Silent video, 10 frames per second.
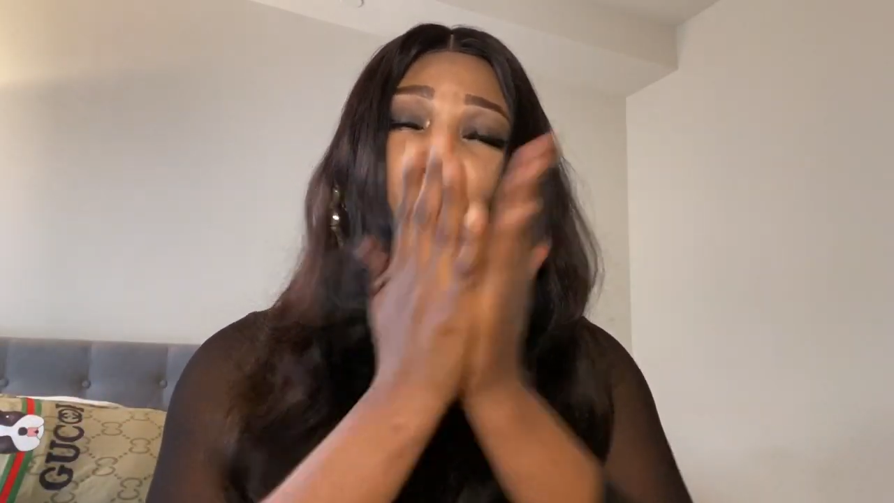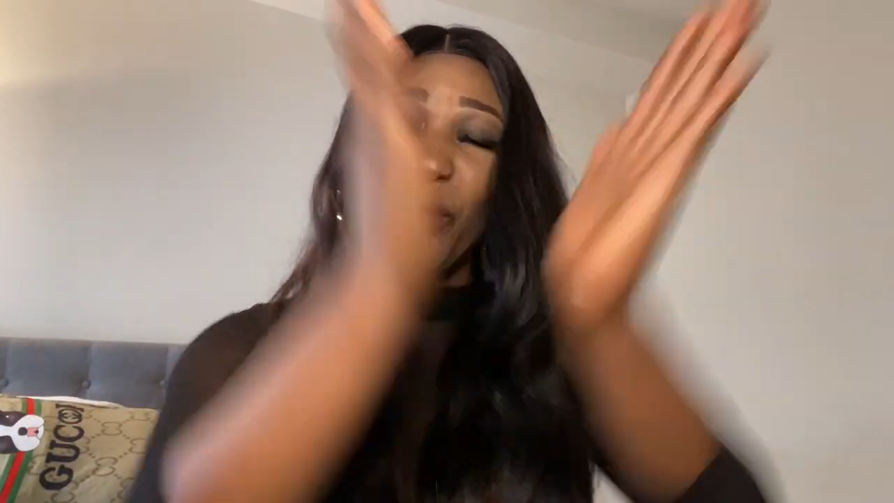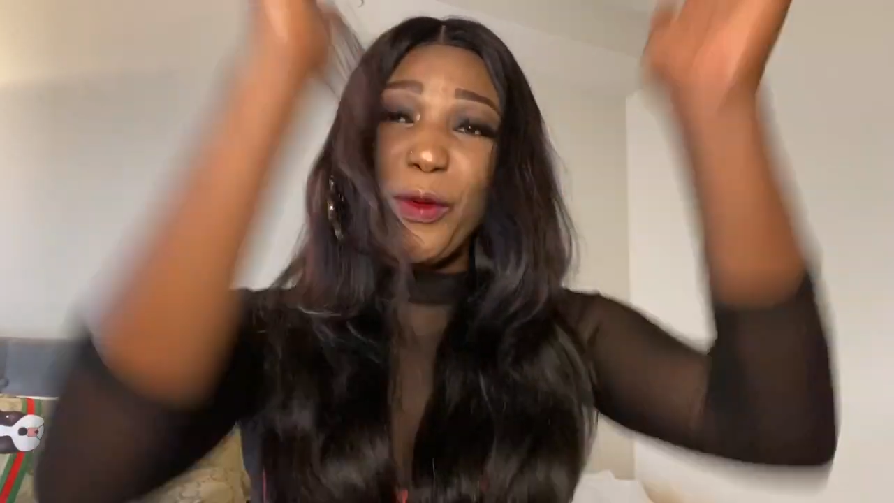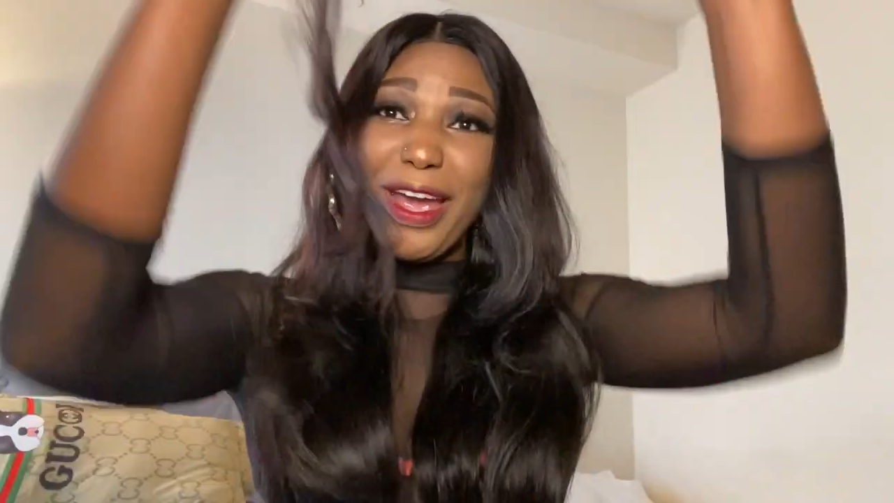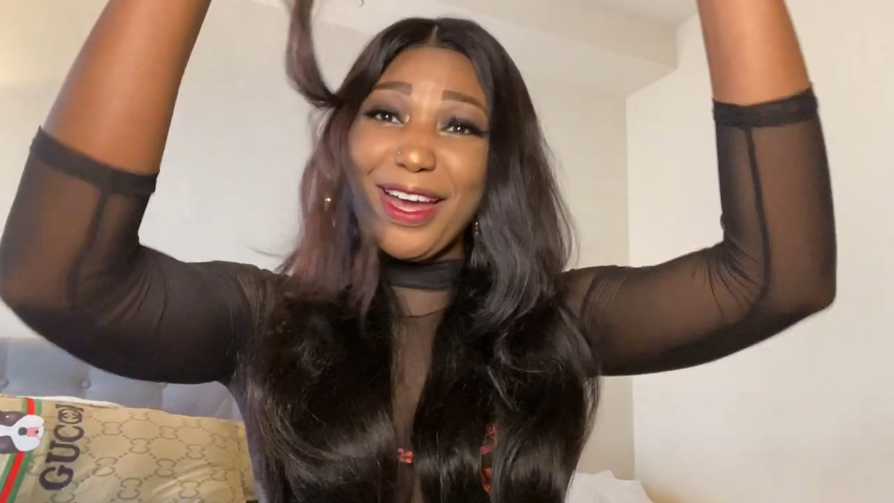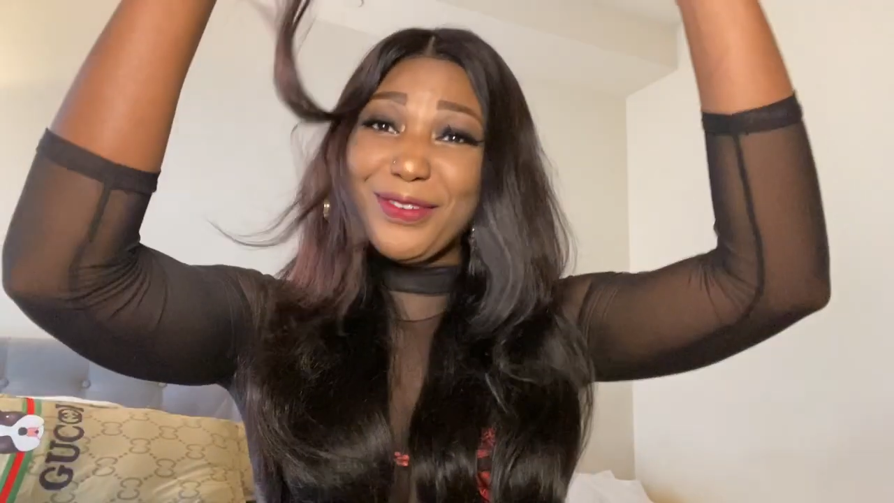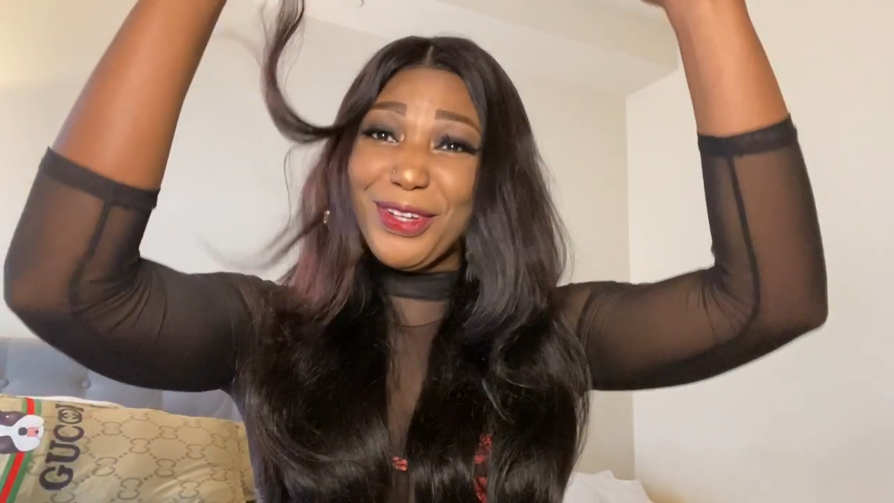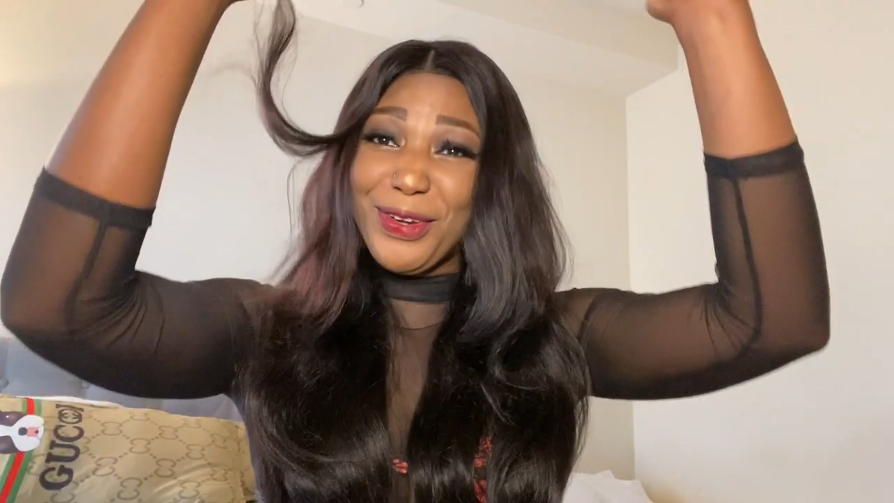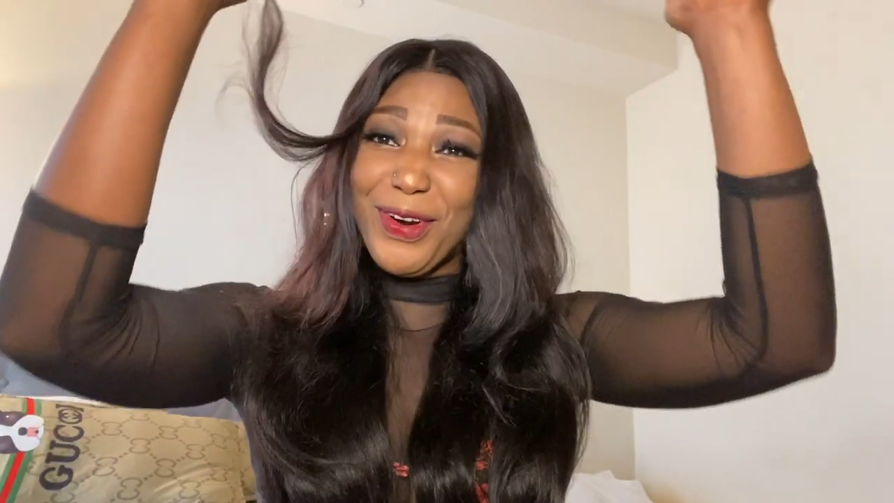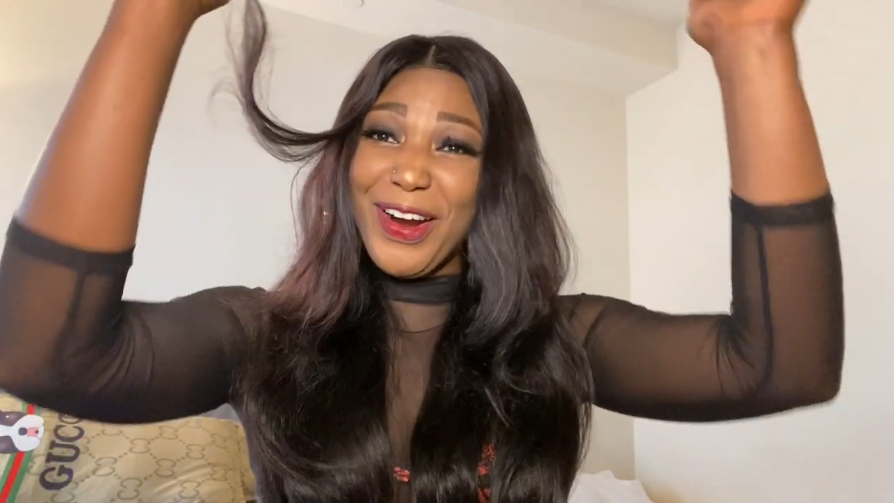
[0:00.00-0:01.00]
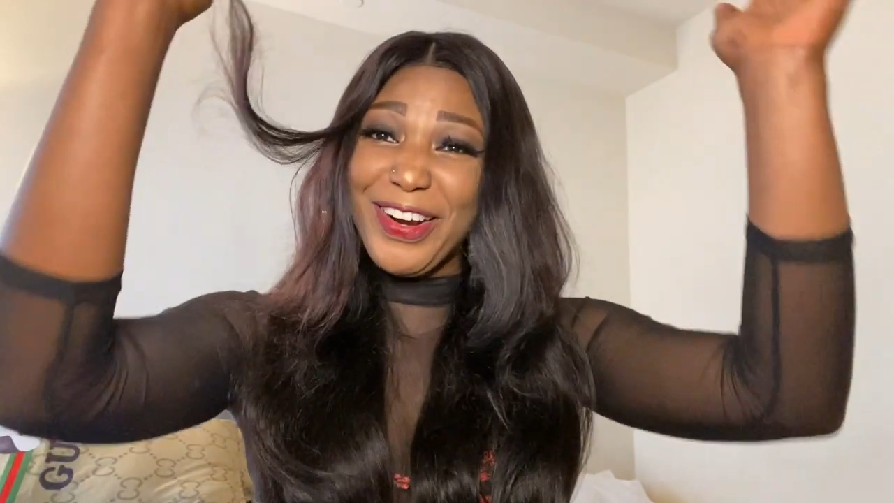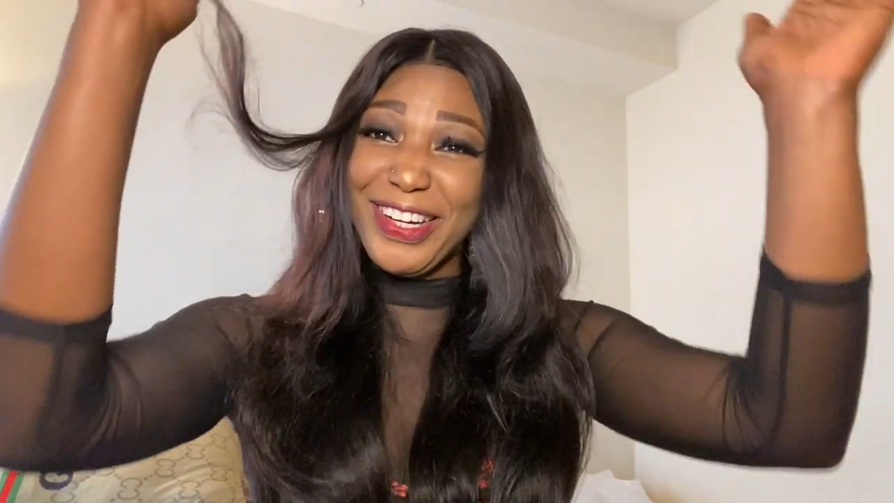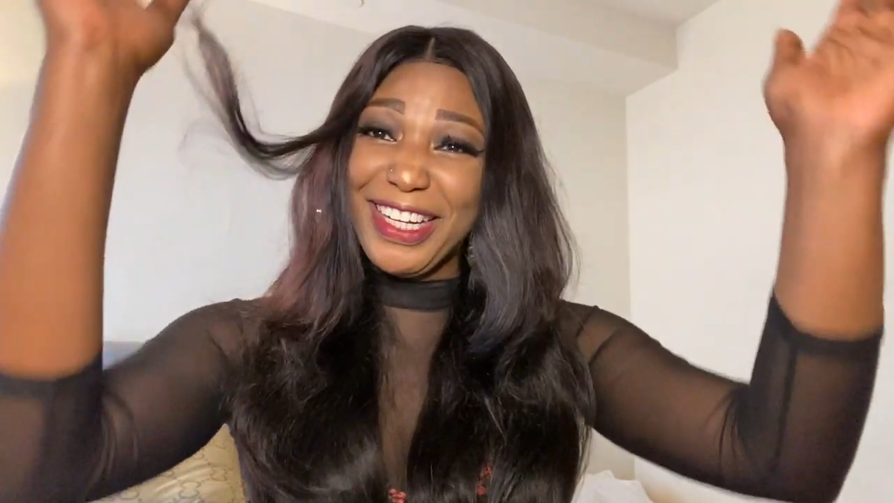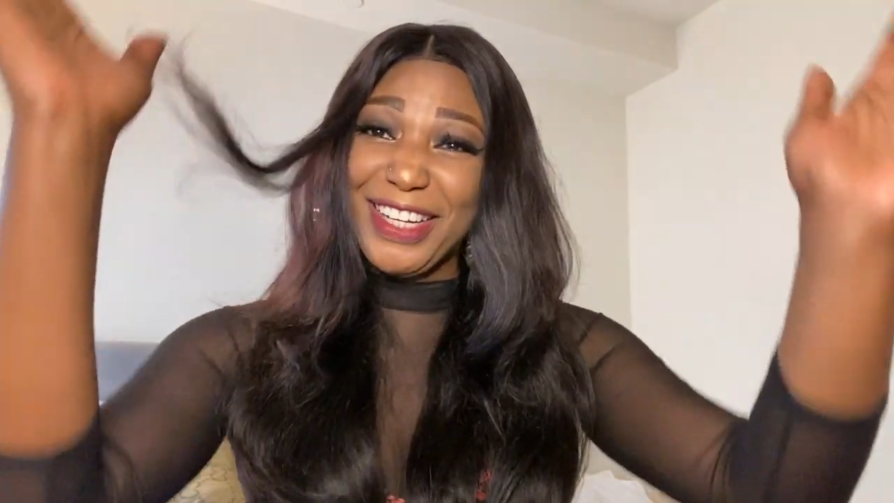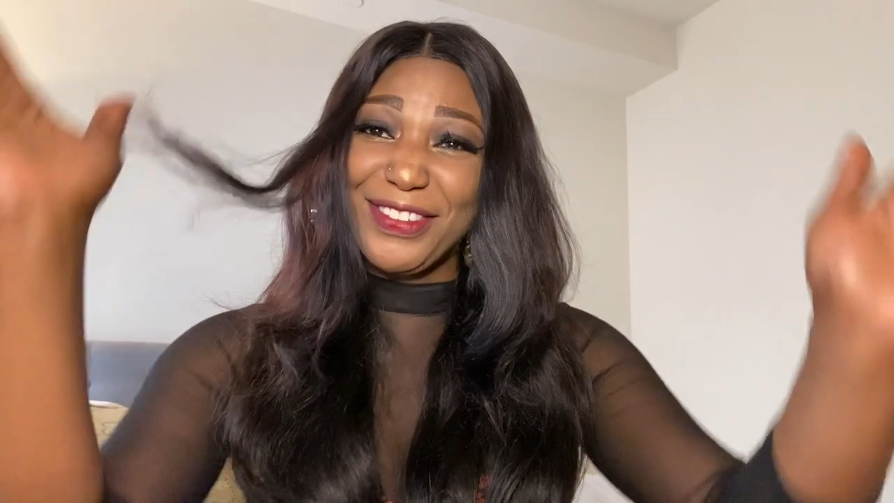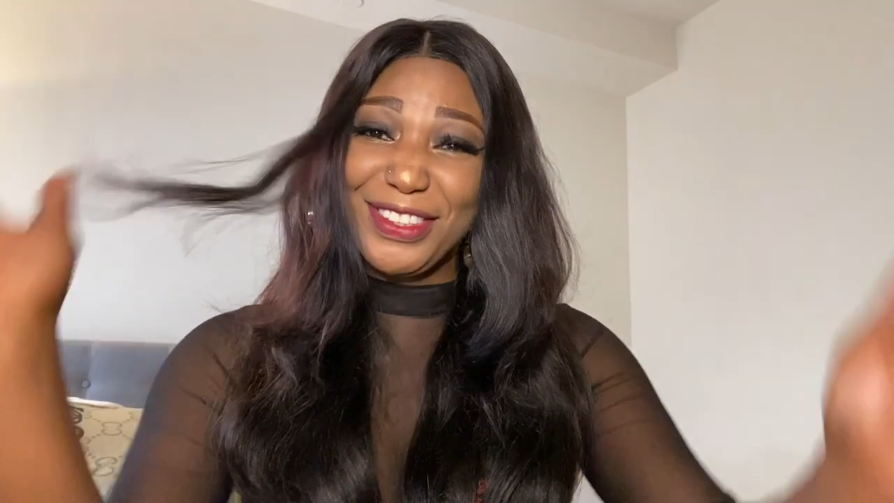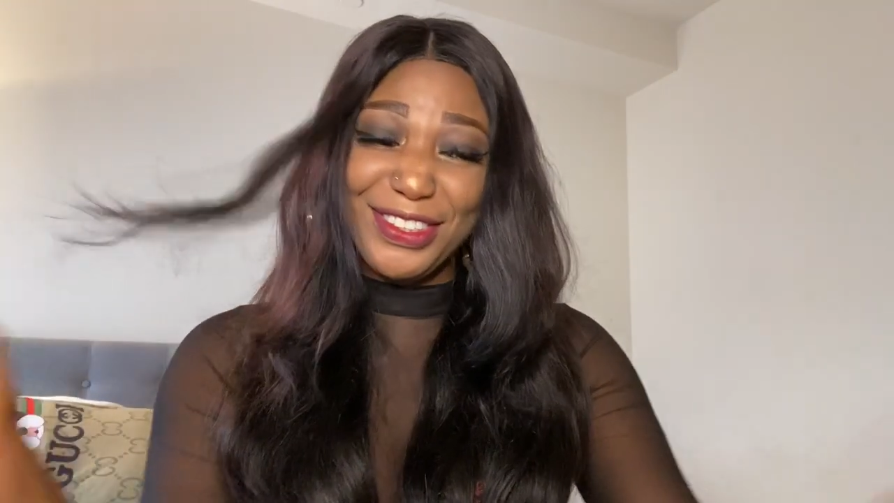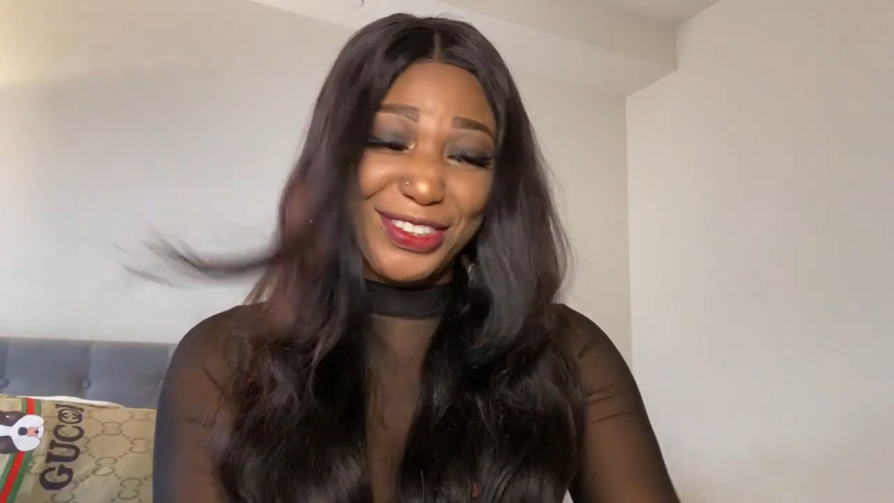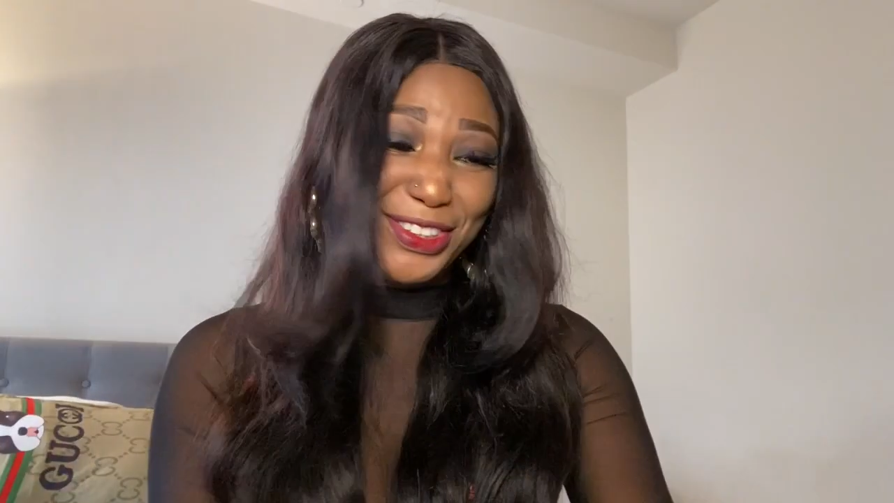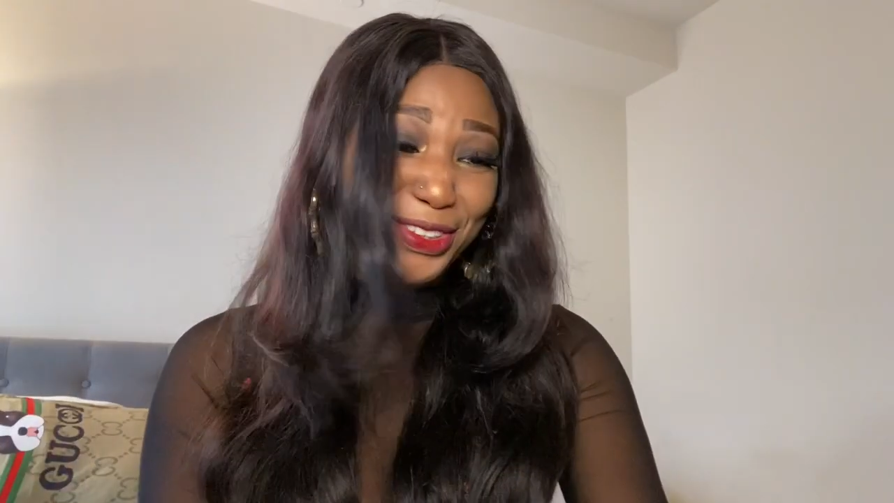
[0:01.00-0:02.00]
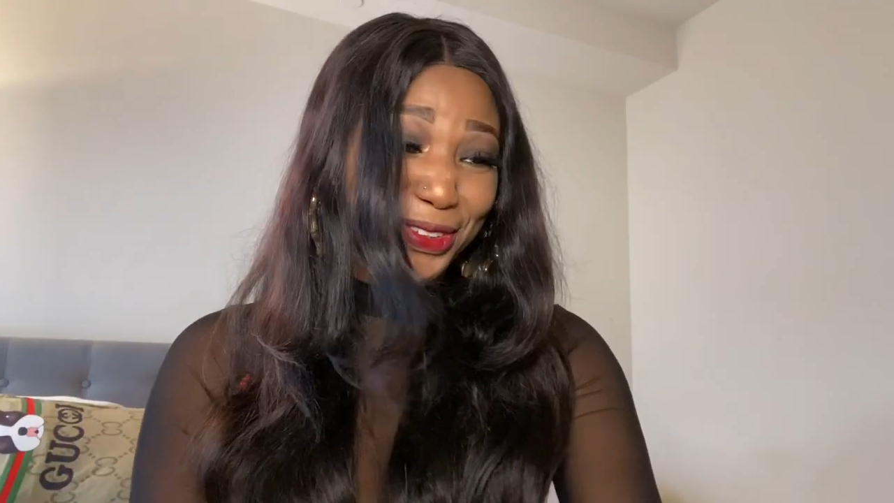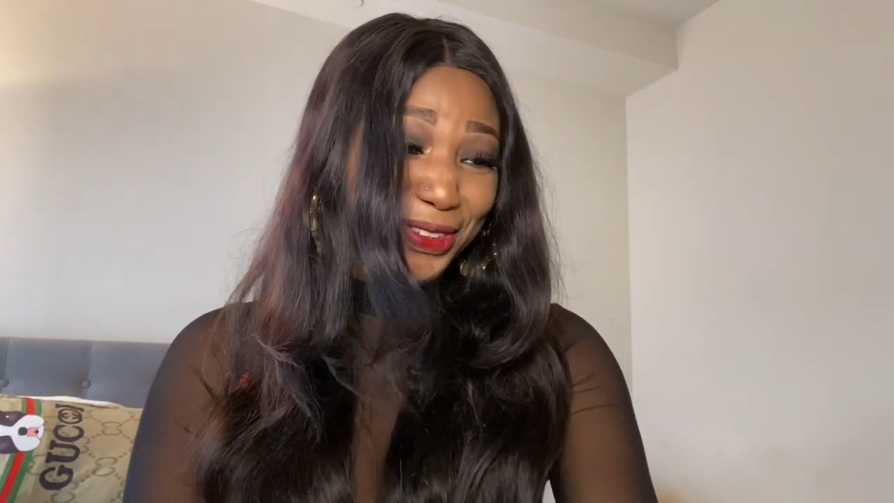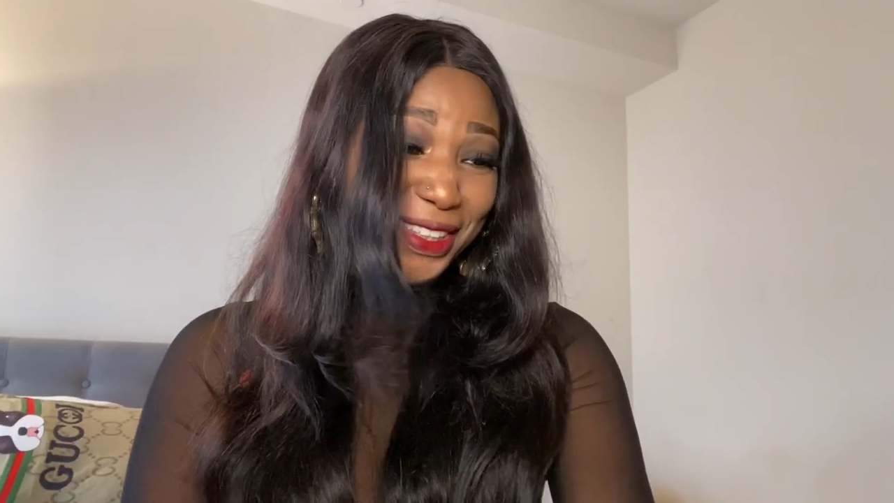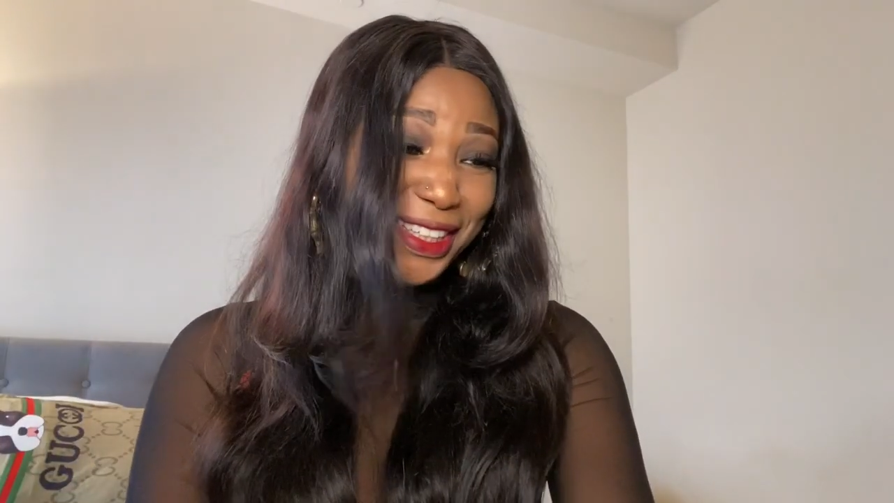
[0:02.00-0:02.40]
wherever you are, I give it to you.